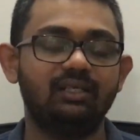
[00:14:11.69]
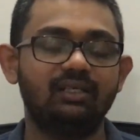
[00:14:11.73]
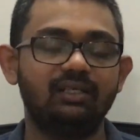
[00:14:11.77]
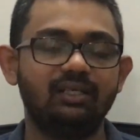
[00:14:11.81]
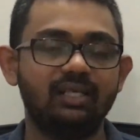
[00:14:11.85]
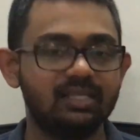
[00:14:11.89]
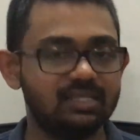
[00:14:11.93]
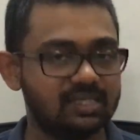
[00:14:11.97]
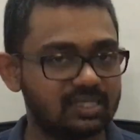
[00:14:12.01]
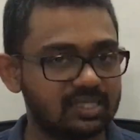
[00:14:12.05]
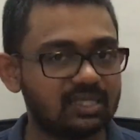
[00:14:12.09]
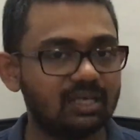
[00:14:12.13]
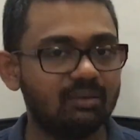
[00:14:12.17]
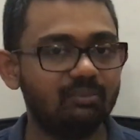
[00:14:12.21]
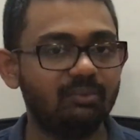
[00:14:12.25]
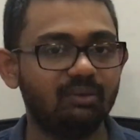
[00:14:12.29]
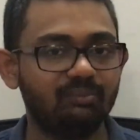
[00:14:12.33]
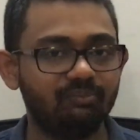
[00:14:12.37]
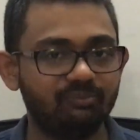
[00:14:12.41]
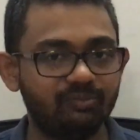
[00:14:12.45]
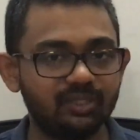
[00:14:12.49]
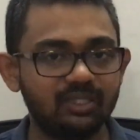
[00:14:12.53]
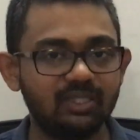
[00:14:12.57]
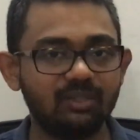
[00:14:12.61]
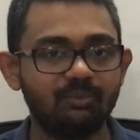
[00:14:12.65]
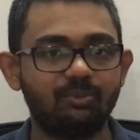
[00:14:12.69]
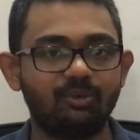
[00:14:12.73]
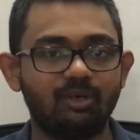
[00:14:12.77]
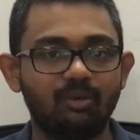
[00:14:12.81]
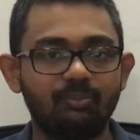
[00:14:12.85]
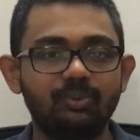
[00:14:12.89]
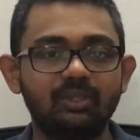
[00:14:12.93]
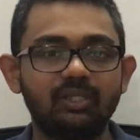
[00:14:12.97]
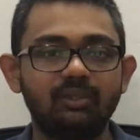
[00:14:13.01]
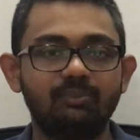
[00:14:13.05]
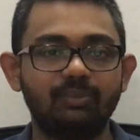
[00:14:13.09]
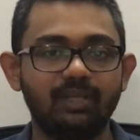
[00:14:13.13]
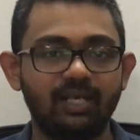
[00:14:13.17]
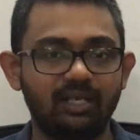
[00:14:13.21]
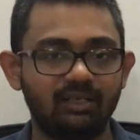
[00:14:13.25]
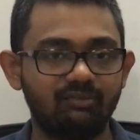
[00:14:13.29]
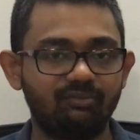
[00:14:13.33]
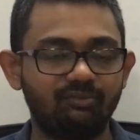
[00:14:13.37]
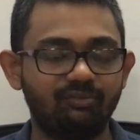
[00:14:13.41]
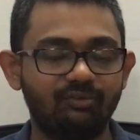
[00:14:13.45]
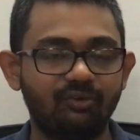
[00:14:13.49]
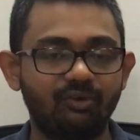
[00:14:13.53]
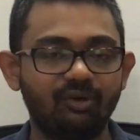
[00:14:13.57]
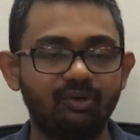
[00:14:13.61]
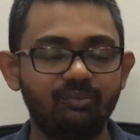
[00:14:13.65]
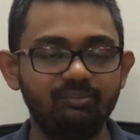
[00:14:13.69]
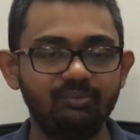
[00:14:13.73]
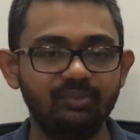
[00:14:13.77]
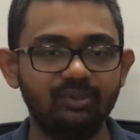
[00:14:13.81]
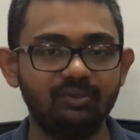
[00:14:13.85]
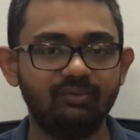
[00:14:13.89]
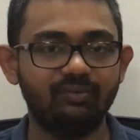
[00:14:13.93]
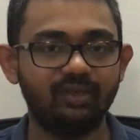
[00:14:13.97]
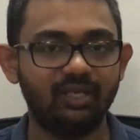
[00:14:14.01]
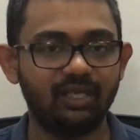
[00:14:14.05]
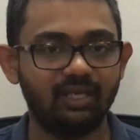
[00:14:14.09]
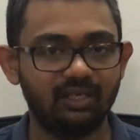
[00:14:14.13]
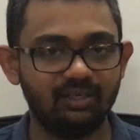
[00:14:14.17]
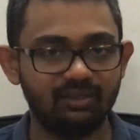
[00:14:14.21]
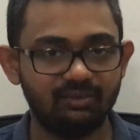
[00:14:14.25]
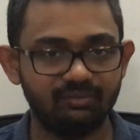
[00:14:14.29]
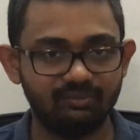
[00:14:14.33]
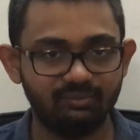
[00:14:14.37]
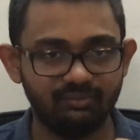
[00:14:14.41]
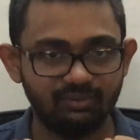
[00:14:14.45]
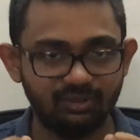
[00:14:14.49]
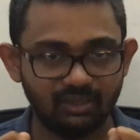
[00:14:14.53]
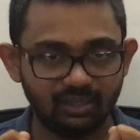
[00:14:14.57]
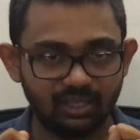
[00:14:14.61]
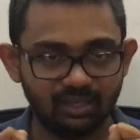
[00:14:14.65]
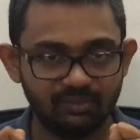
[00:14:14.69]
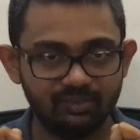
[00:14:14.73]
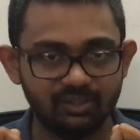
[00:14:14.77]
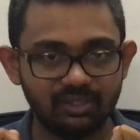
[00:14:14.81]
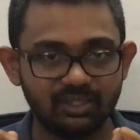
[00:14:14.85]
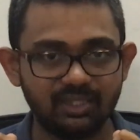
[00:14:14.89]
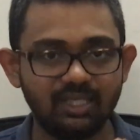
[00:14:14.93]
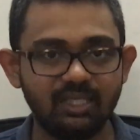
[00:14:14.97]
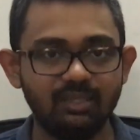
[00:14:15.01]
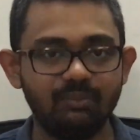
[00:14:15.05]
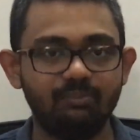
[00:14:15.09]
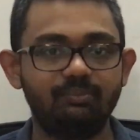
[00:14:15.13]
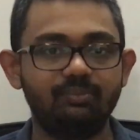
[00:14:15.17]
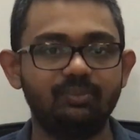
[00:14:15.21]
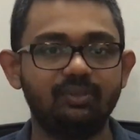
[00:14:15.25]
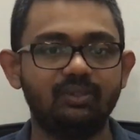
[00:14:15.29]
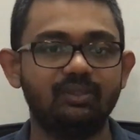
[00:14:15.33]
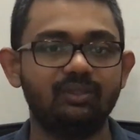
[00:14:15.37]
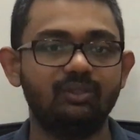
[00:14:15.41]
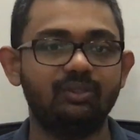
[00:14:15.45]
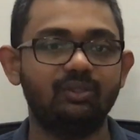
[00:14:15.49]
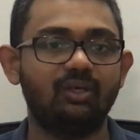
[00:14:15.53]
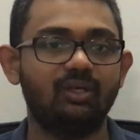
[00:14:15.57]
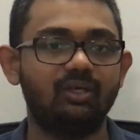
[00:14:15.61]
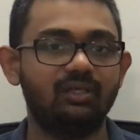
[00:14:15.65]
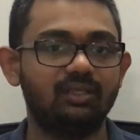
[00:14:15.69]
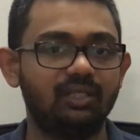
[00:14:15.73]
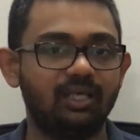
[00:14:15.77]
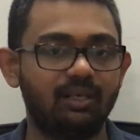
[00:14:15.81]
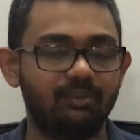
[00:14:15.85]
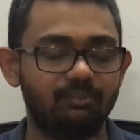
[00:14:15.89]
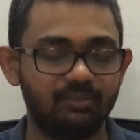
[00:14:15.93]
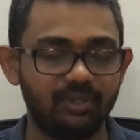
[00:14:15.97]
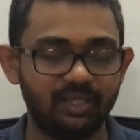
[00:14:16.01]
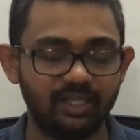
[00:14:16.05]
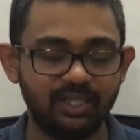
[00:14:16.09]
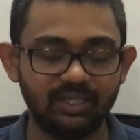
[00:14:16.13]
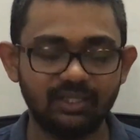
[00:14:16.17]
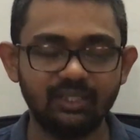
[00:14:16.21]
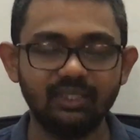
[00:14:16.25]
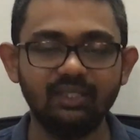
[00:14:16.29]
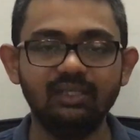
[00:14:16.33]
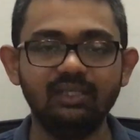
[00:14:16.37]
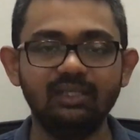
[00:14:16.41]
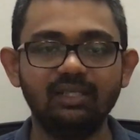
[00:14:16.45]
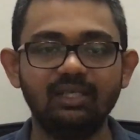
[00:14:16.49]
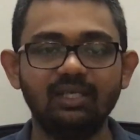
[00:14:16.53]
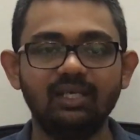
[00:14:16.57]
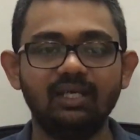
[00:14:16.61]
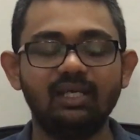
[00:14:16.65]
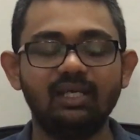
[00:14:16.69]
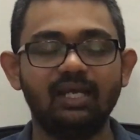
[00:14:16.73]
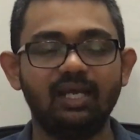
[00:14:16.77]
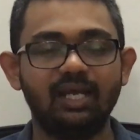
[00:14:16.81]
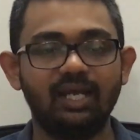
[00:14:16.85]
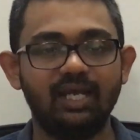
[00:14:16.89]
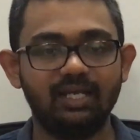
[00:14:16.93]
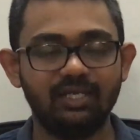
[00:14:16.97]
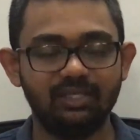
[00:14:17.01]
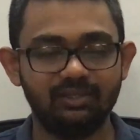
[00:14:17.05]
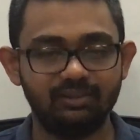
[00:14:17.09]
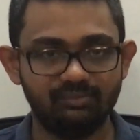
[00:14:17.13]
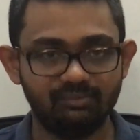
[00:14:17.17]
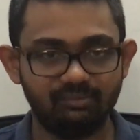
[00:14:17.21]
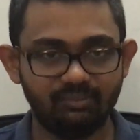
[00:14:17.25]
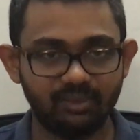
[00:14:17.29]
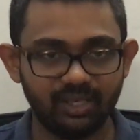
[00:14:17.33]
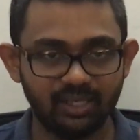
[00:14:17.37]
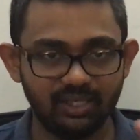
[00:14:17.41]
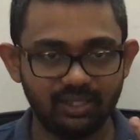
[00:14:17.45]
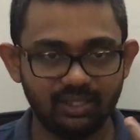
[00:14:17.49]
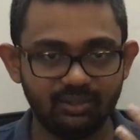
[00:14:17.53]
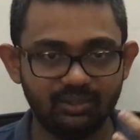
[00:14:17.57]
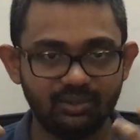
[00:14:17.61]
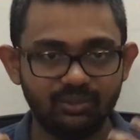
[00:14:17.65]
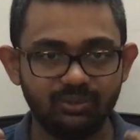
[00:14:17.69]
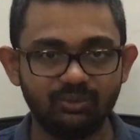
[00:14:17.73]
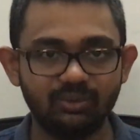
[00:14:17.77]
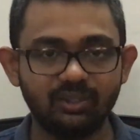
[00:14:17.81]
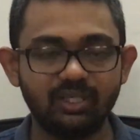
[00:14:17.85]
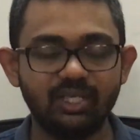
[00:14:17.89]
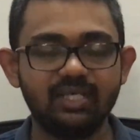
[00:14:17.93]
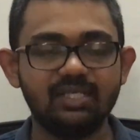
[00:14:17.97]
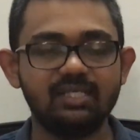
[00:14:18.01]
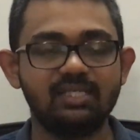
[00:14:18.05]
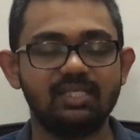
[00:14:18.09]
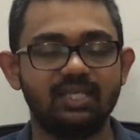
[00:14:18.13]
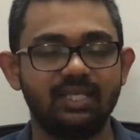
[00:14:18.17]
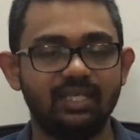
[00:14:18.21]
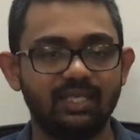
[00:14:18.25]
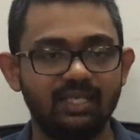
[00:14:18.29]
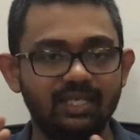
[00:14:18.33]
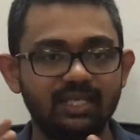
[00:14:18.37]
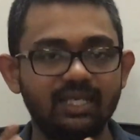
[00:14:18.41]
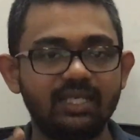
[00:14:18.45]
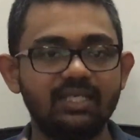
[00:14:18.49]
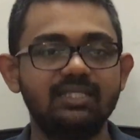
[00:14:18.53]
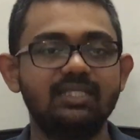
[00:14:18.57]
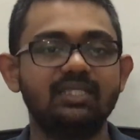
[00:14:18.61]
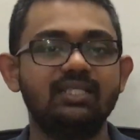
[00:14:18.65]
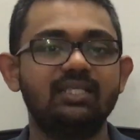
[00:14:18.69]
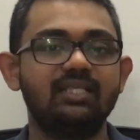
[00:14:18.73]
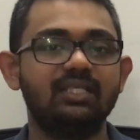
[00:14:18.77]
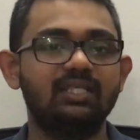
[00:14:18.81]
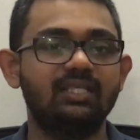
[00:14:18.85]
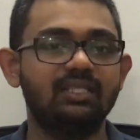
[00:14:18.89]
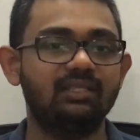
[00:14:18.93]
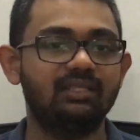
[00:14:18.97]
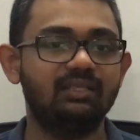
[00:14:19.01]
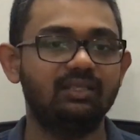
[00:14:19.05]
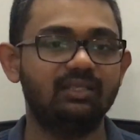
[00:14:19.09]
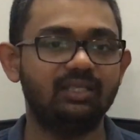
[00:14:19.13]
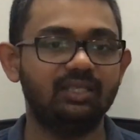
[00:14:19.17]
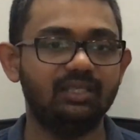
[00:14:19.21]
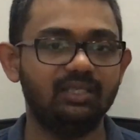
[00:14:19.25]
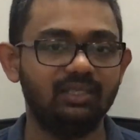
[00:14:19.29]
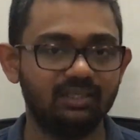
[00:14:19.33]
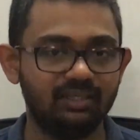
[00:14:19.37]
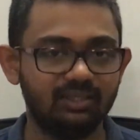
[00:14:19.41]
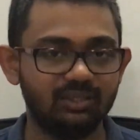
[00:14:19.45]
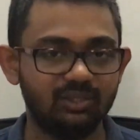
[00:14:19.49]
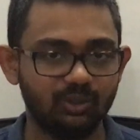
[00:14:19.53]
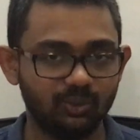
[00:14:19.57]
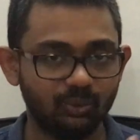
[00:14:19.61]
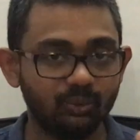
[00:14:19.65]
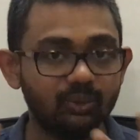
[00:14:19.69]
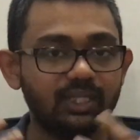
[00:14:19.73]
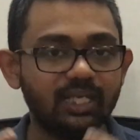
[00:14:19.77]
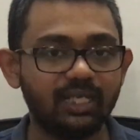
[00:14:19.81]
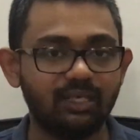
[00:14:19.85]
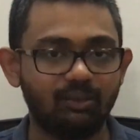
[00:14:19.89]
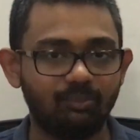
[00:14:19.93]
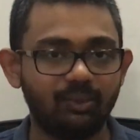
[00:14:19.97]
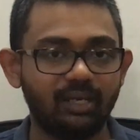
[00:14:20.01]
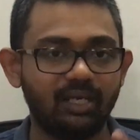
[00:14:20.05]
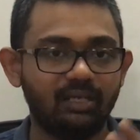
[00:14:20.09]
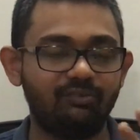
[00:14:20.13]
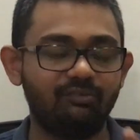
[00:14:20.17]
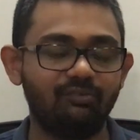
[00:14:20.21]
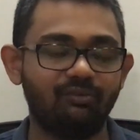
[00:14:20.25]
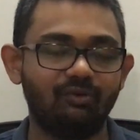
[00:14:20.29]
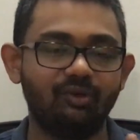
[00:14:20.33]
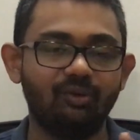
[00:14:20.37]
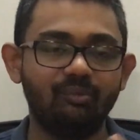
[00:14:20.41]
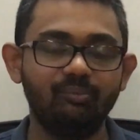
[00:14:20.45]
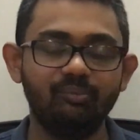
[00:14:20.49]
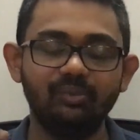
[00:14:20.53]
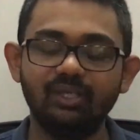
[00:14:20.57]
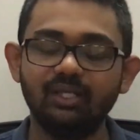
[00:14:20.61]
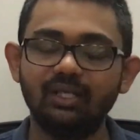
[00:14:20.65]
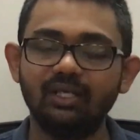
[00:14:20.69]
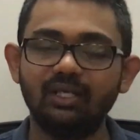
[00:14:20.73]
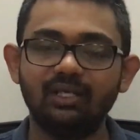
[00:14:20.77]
let's come up with a proper platform where I will keep you all updated, and by you guys engaging in through that platform,